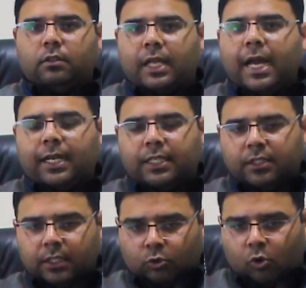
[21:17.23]
That
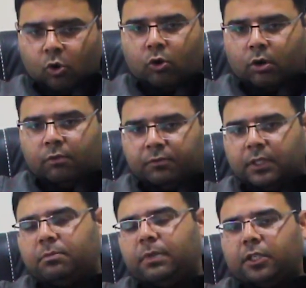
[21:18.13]
is the core of
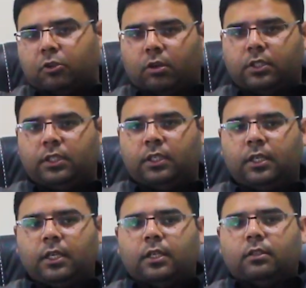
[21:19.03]
this methodology.
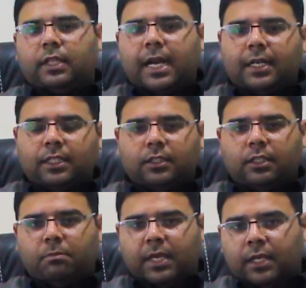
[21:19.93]
That is
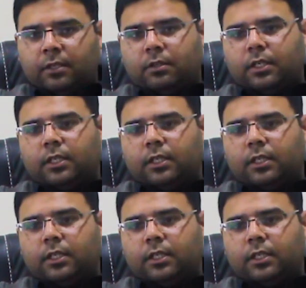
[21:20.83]
the main